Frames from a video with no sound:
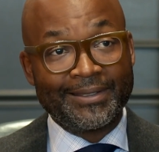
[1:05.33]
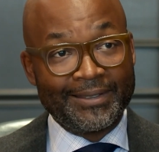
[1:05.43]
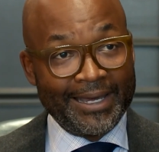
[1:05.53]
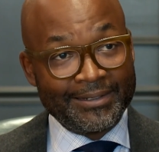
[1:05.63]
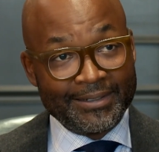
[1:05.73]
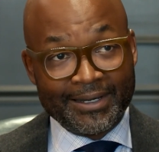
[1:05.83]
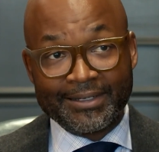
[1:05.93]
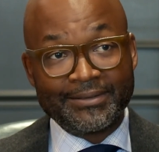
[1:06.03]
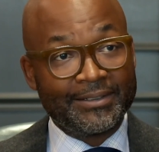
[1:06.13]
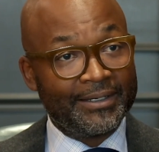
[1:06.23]
that
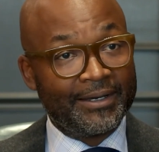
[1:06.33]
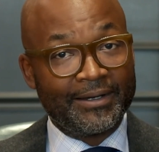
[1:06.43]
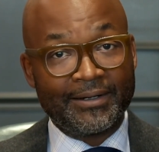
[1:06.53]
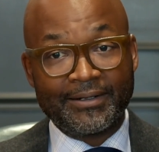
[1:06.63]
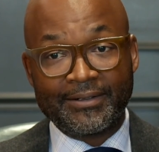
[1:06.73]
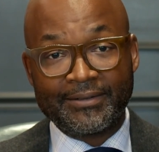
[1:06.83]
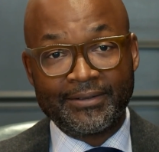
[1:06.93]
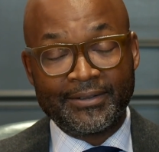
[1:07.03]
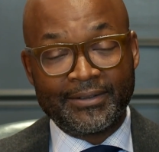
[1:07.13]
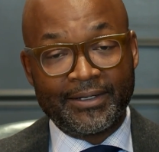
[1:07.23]
night, uh,
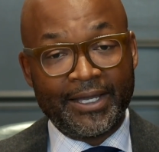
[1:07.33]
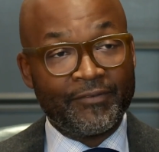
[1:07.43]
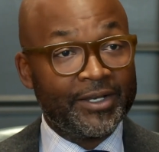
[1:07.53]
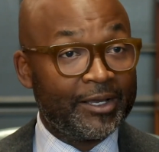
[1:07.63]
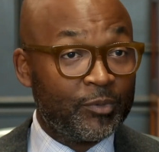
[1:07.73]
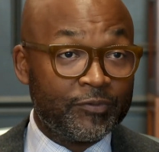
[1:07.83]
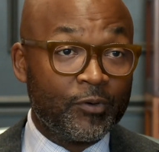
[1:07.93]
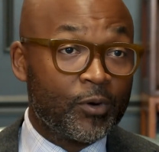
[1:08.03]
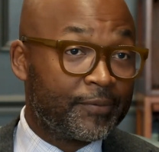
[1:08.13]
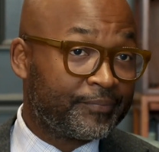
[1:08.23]
every night before